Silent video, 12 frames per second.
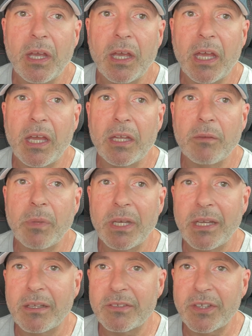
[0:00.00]
in many
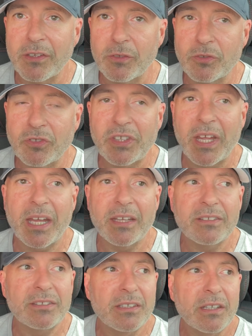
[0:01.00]
of the southern
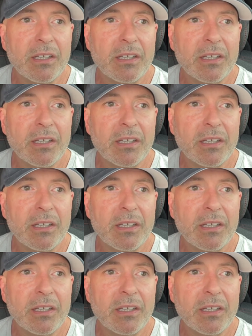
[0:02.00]
states,